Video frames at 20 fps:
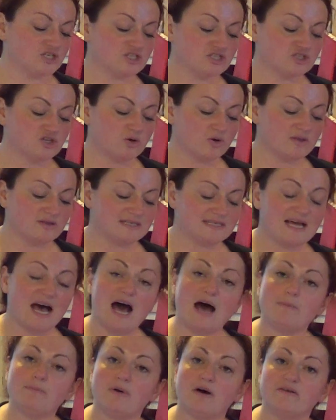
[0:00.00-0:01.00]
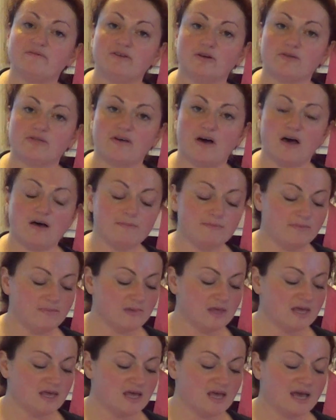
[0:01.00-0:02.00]
just go to the top of your thumb,
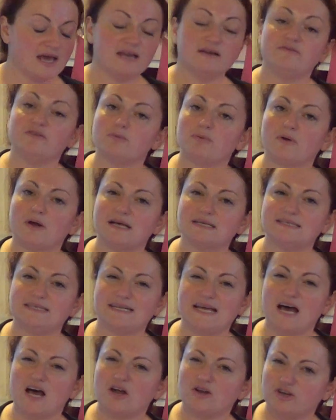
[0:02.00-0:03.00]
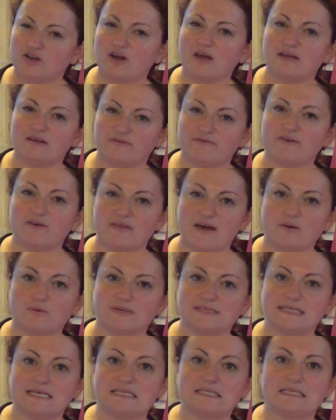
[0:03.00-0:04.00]
and if you press down, you know how you feel that
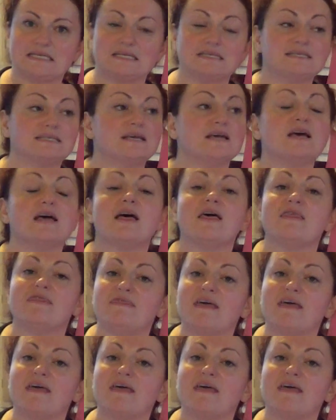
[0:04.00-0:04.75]
resistance?